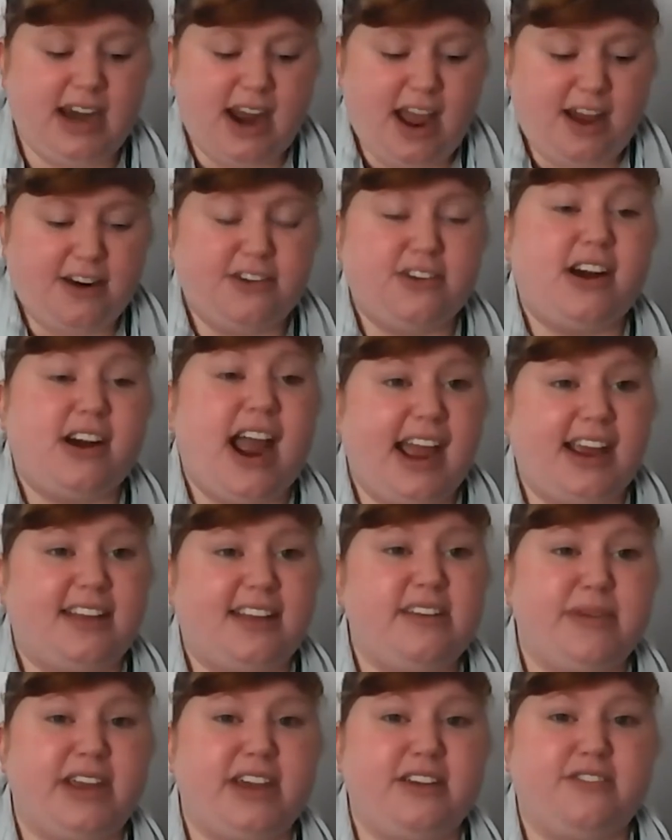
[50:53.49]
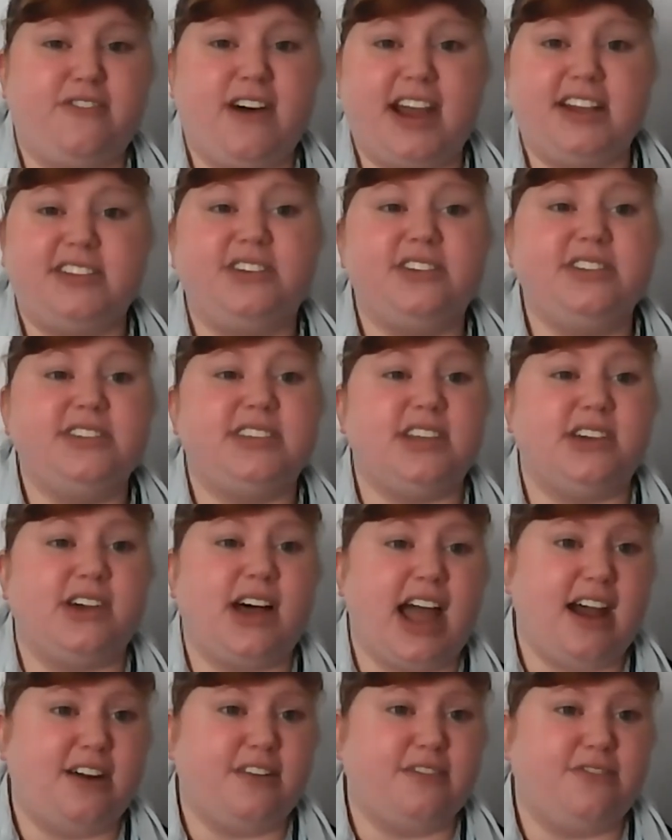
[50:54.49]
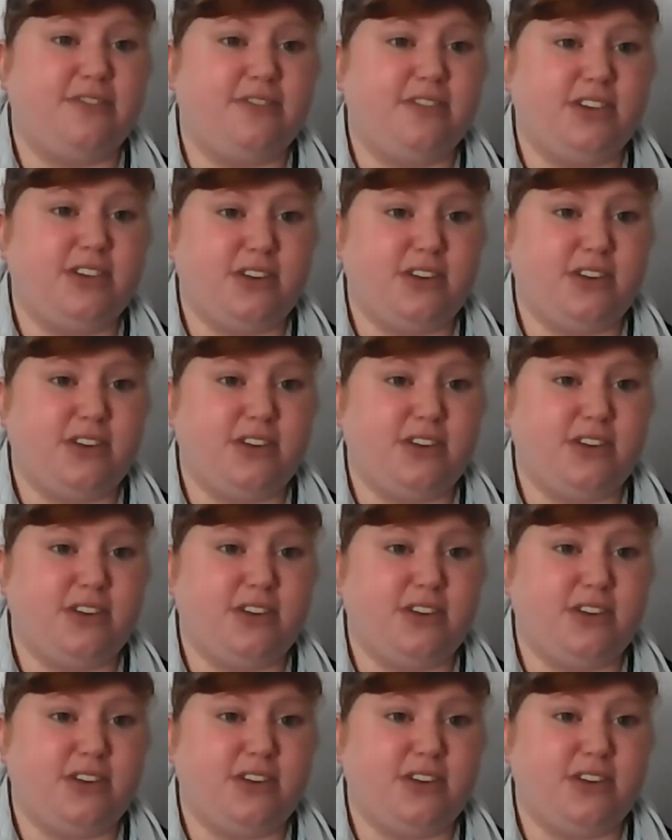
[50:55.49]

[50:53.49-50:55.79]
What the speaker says: And under academic advisors, they'll have